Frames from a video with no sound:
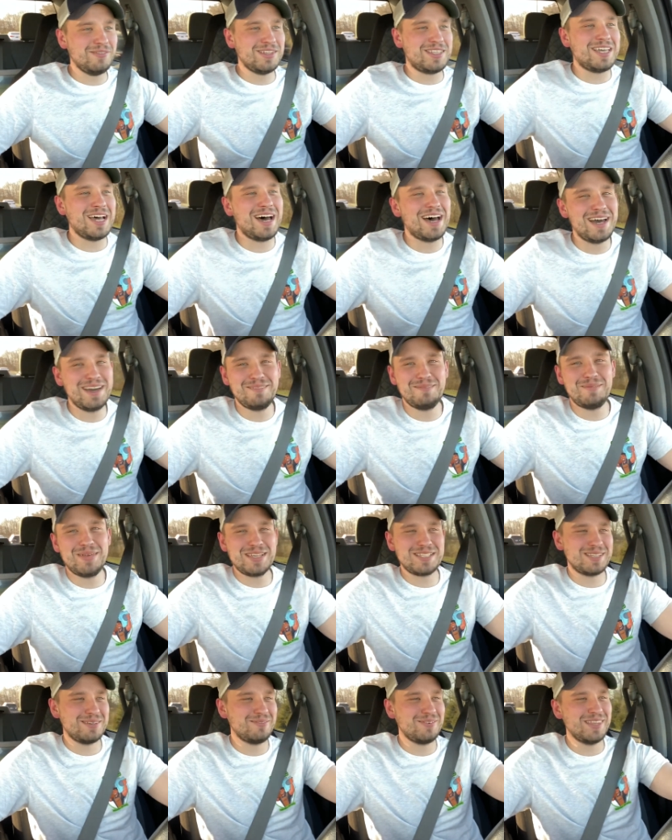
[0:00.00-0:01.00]
time
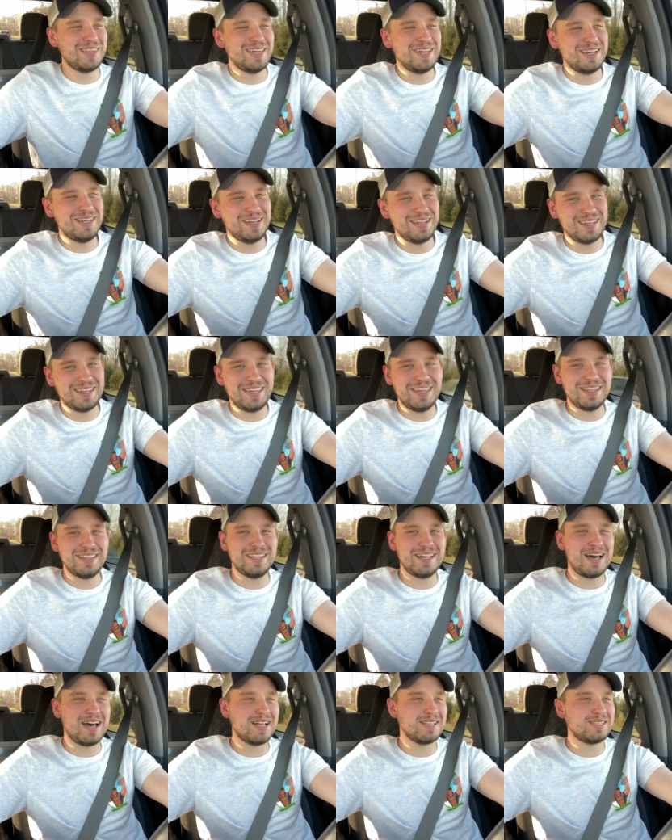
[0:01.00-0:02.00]
messing with it and getting
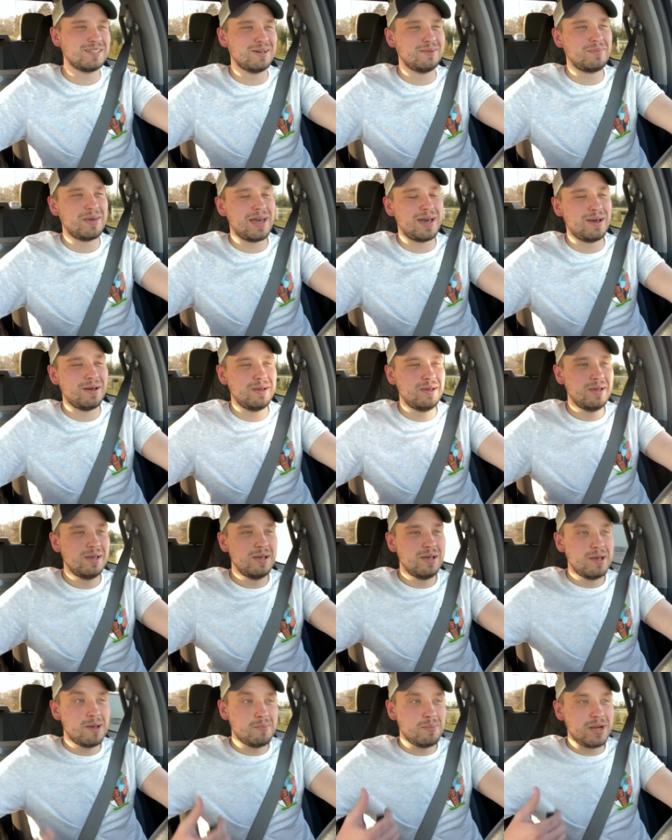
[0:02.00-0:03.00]
the hot tub out.
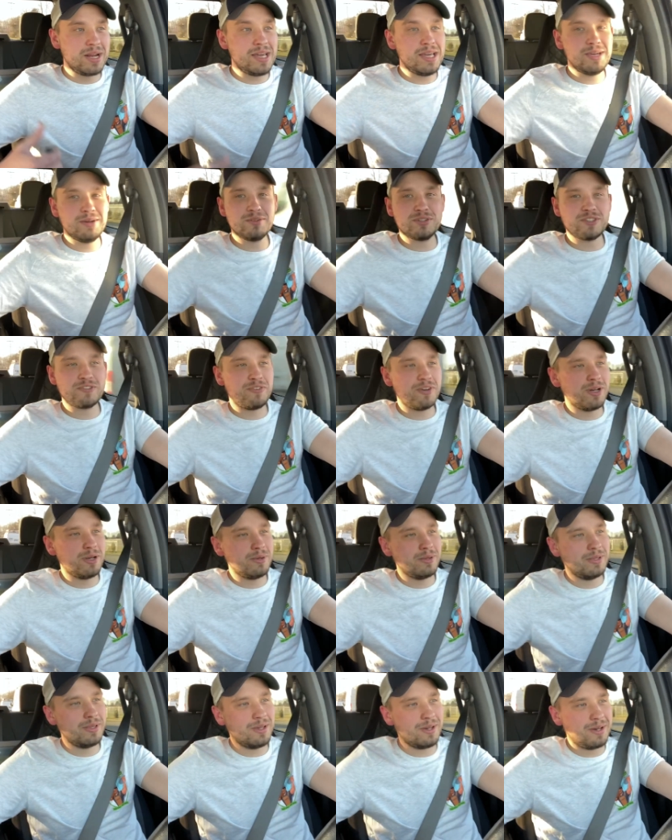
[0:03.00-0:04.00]
But hey, it was
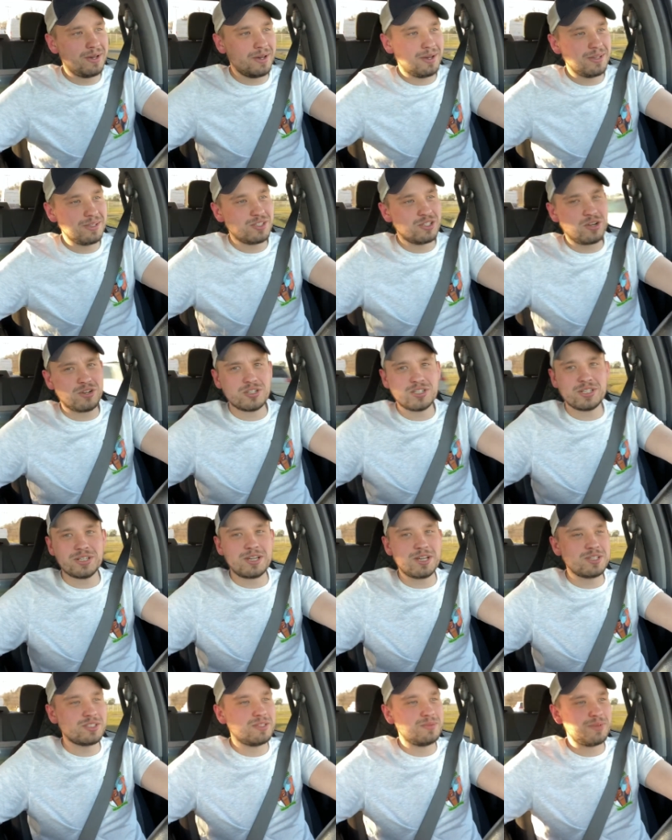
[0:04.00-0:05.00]
fun. Uh, charged the
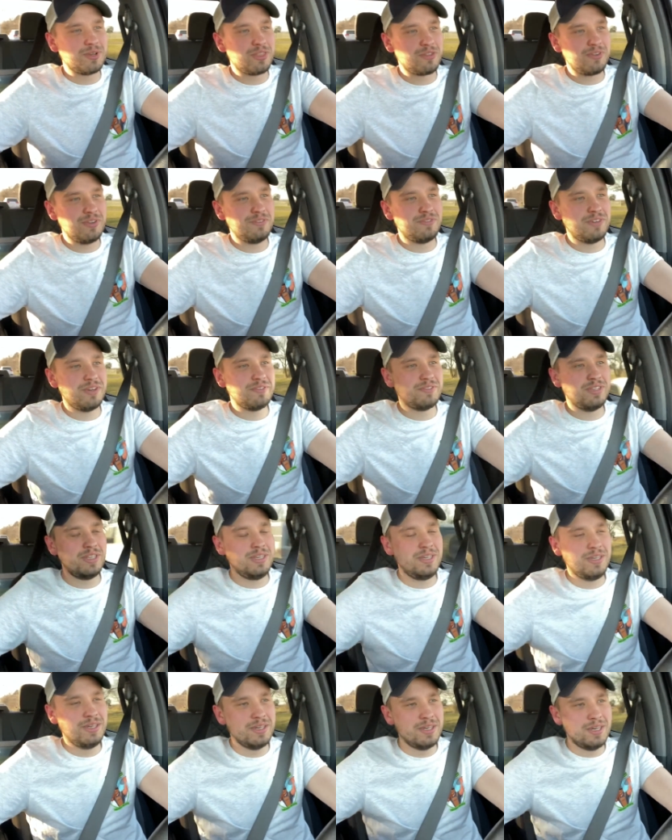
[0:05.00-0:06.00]
customer
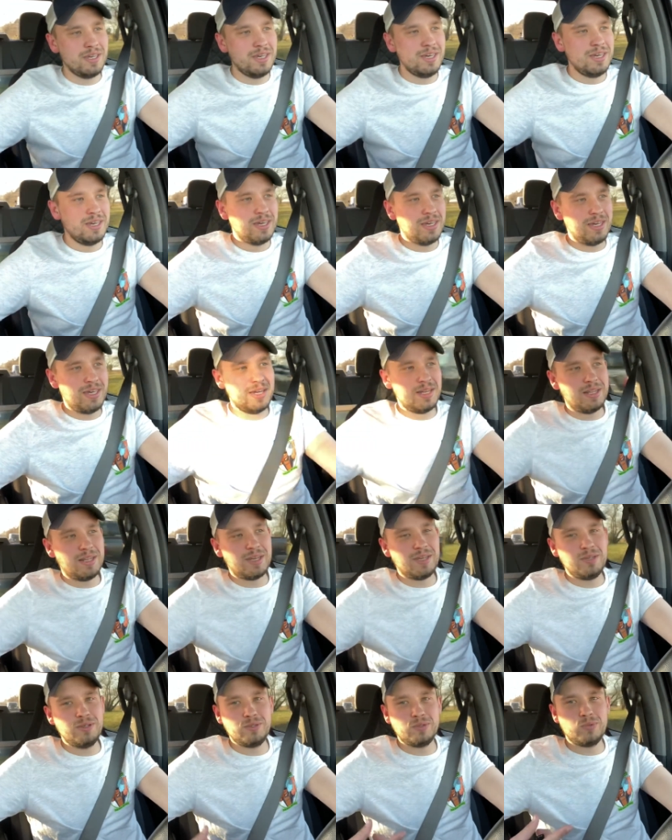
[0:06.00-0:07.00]
350 and I
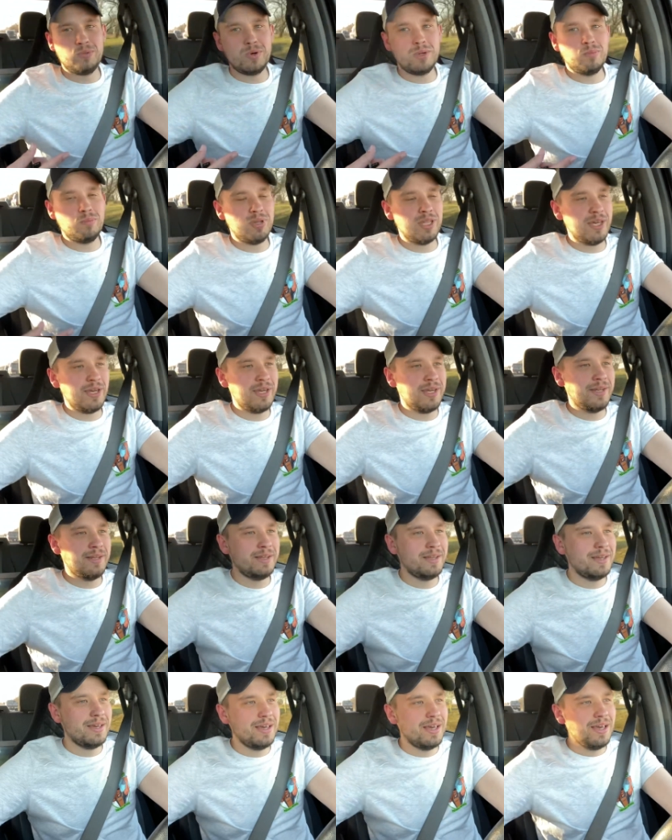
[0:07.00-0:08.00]
used one blade.
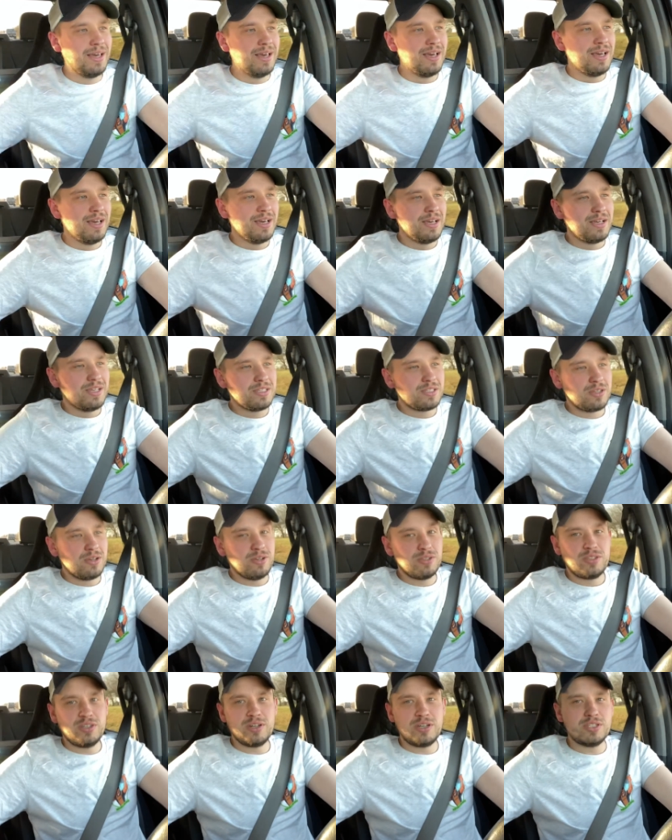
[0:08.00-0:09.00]
So
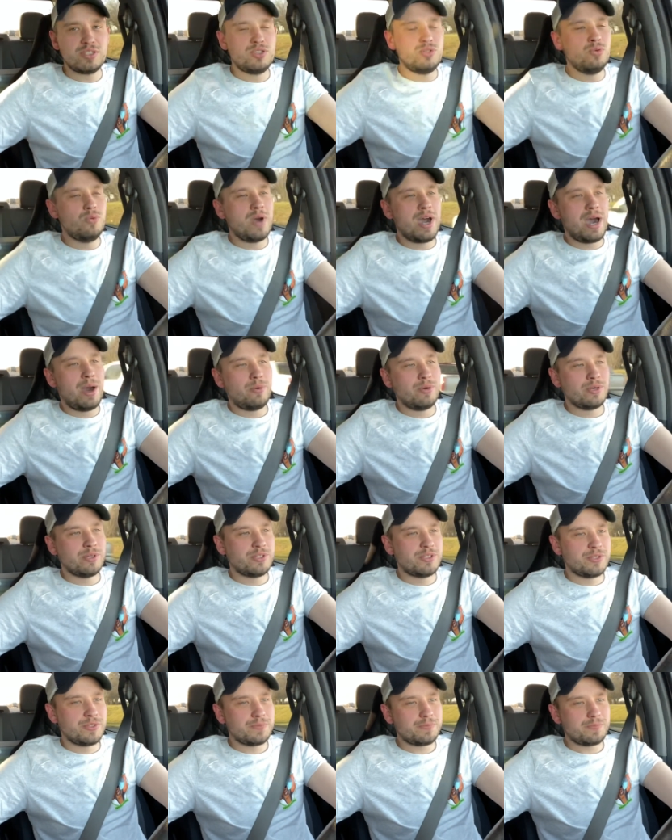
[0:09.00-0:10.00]
it took us two
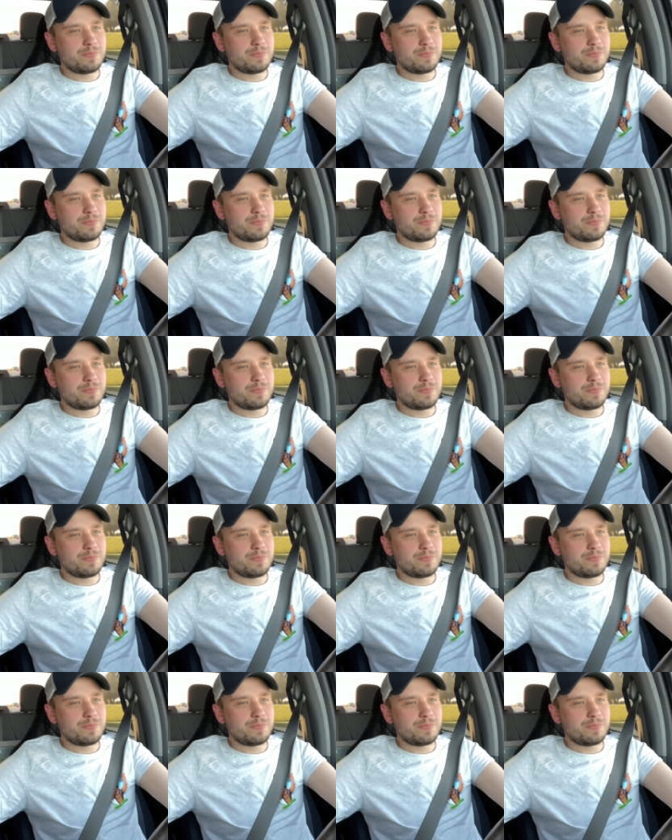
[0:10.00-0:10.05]
hours.